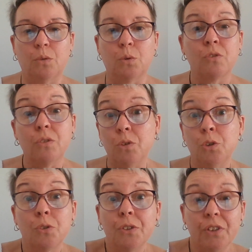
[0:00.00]

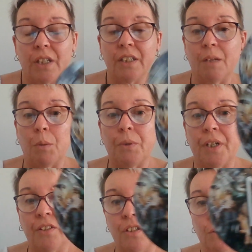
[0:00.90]
I don't know, I'm not
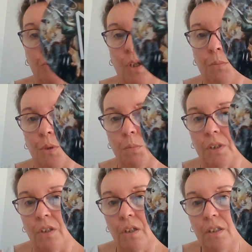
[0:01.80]
pronouncing them right, probably
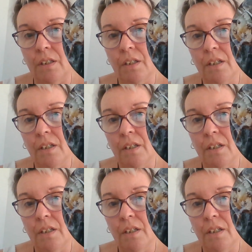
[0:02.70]
not.